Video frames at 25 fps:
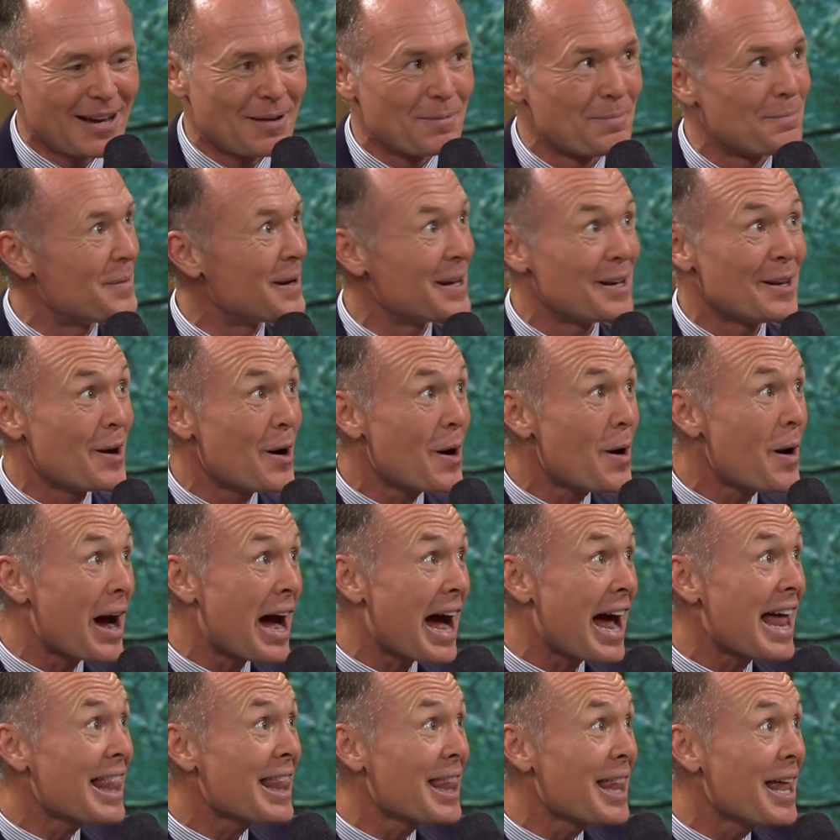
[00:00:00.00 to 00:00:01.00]
But no,
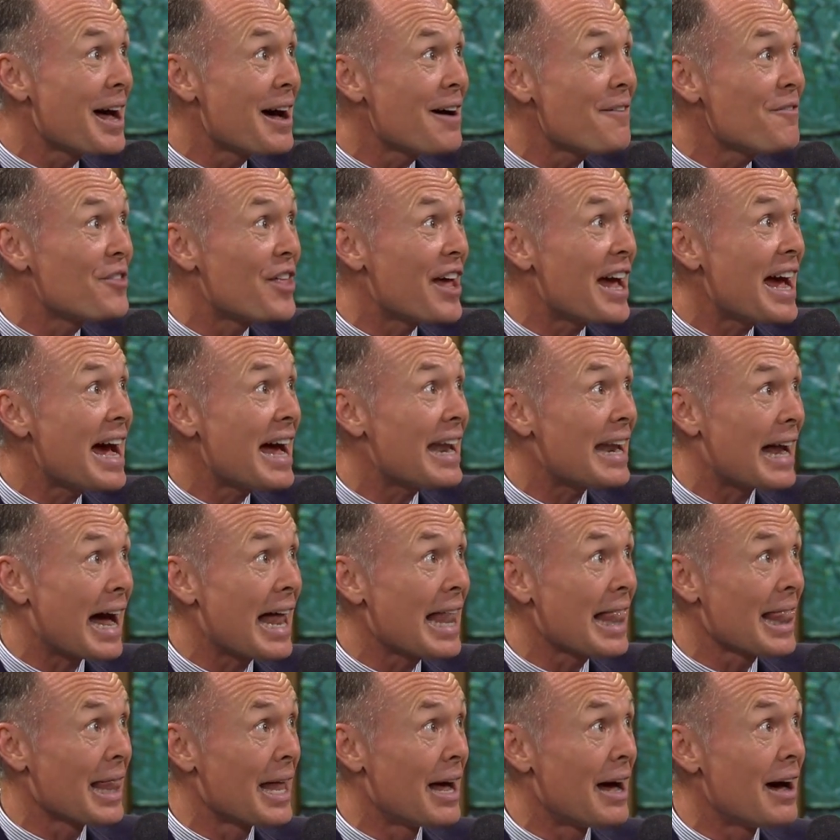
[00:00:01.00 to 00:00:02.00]
I love that. I
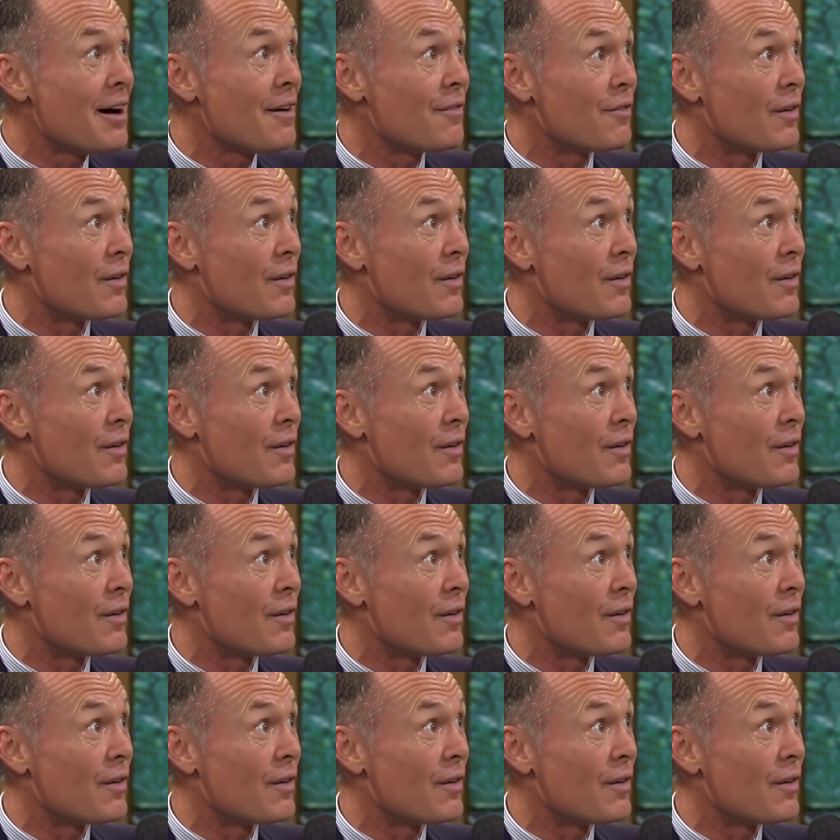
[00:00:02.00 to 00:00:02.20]
love